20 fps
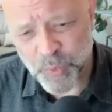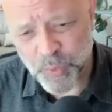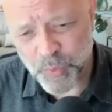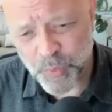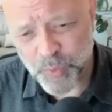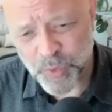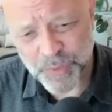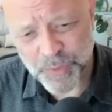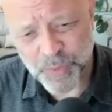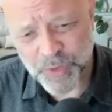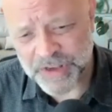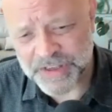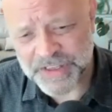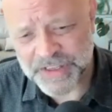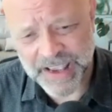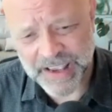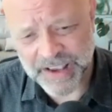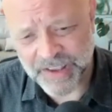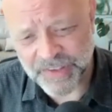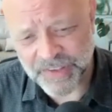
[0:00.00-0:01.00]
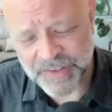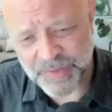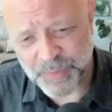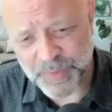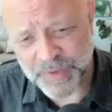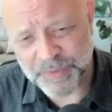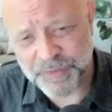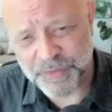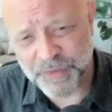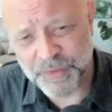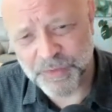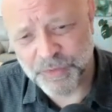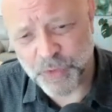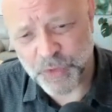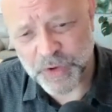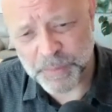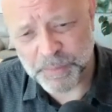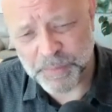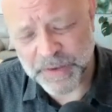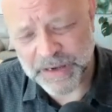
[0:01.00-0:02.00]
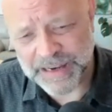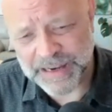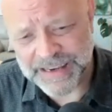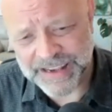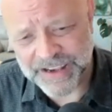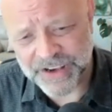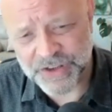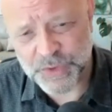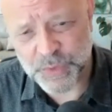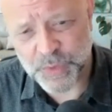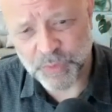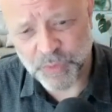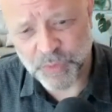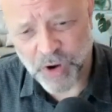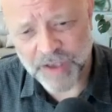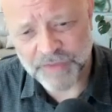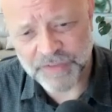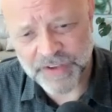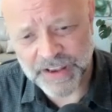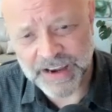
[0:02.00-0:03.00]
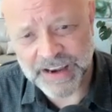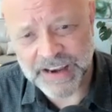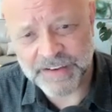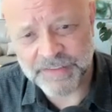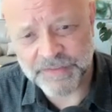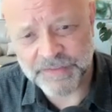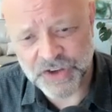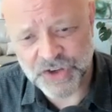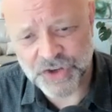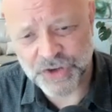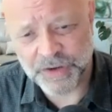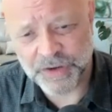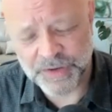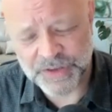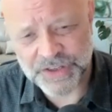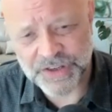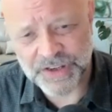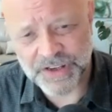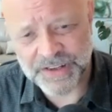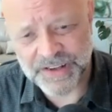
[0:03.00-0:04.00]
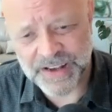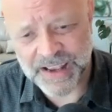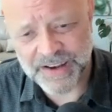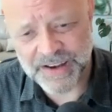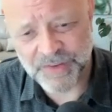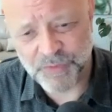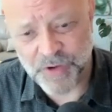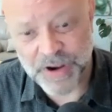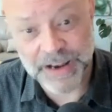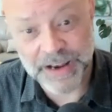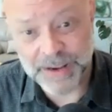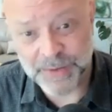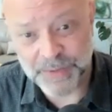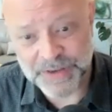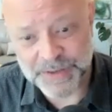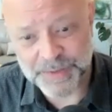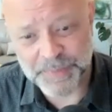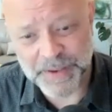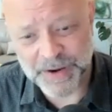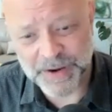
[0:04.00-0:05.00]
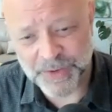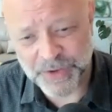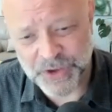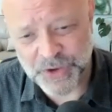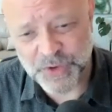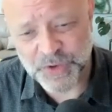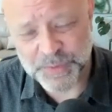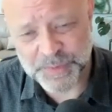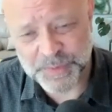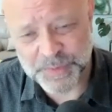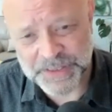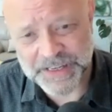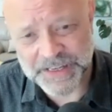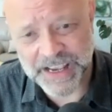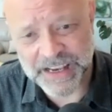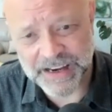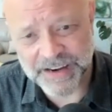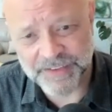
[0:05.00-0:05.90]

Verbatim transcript: what, are you saying? Uh, we've 14 billion years to arrive at an individual, as, and really, it's been a huge mistake.